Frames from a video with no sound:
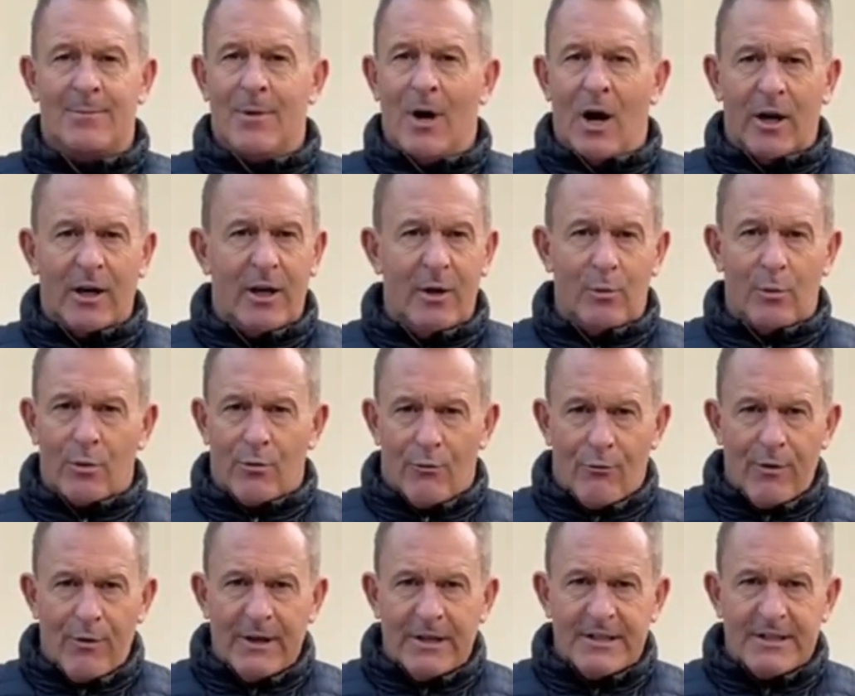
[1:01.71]
The market would
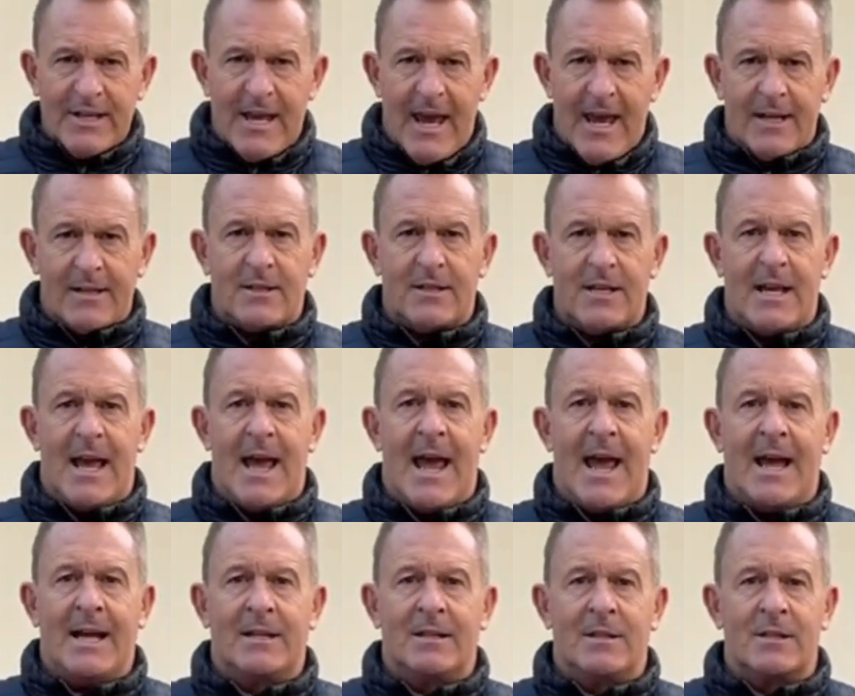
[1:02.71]
reset,
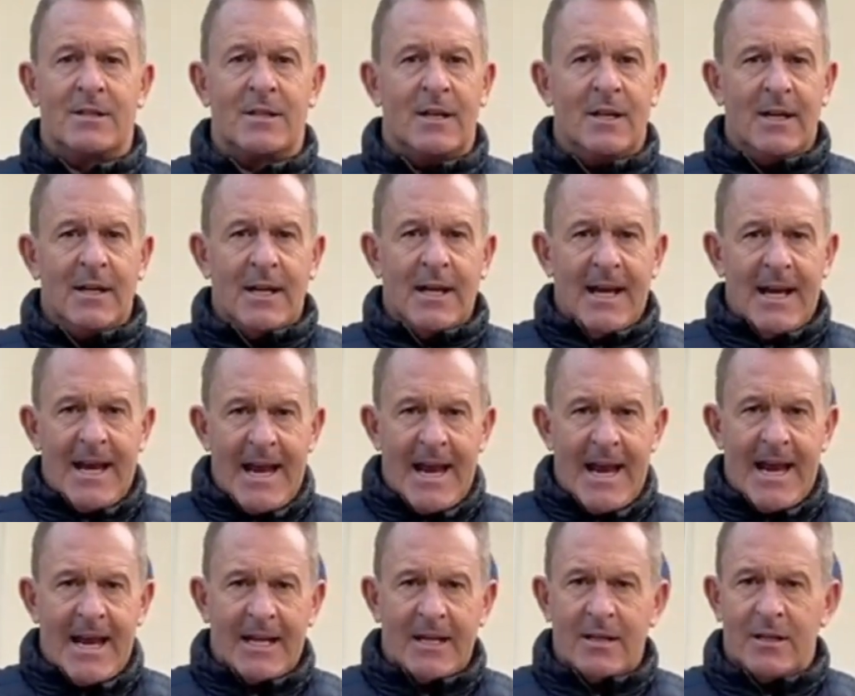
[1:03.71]
and
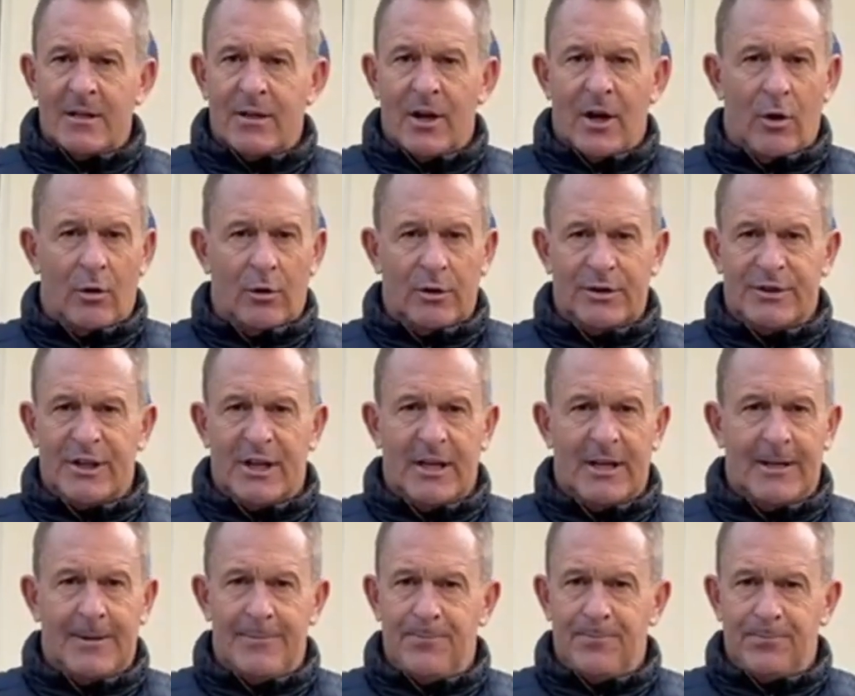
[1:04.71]
in the long
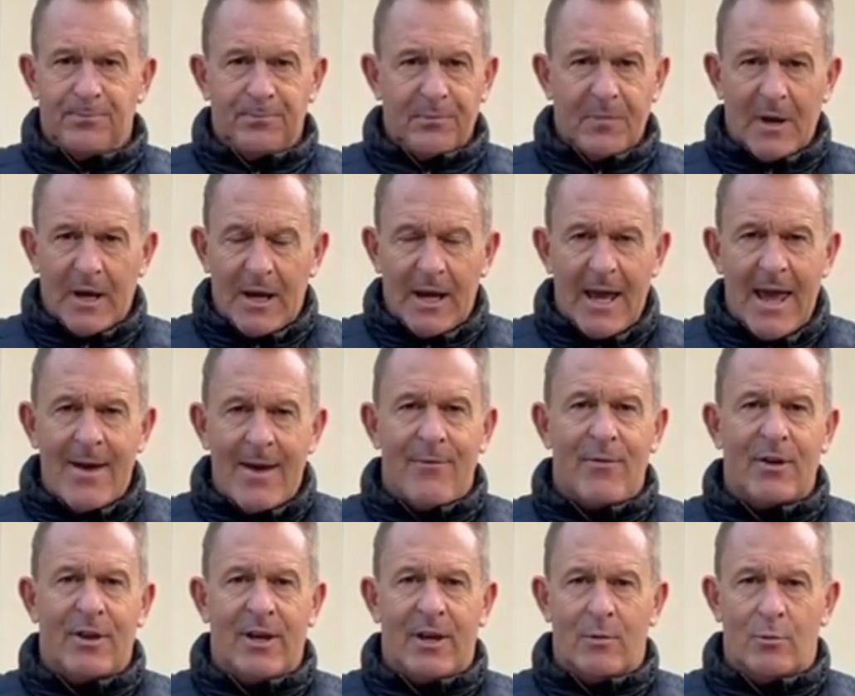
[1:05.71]
term,
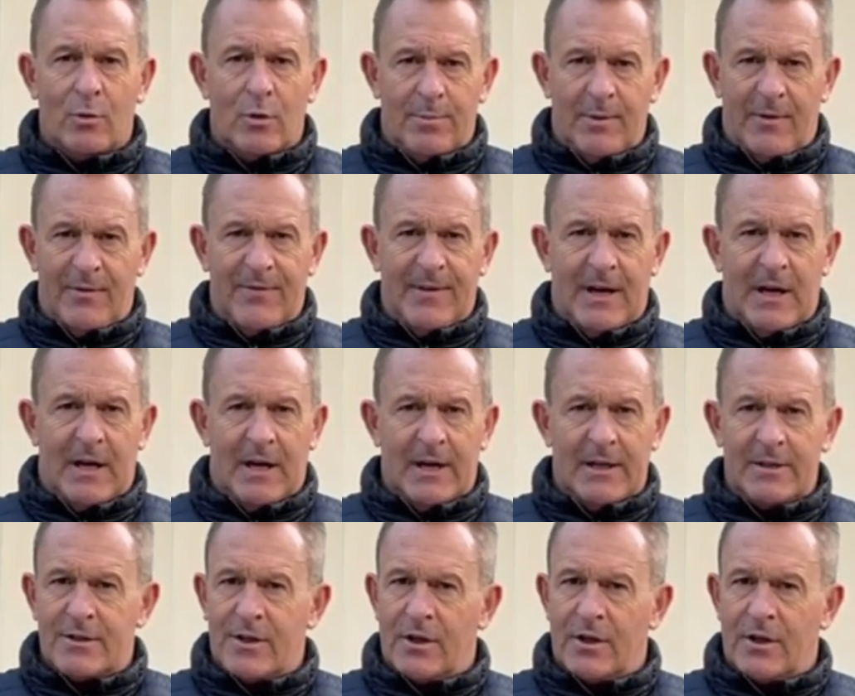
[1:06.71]
everything would be fine.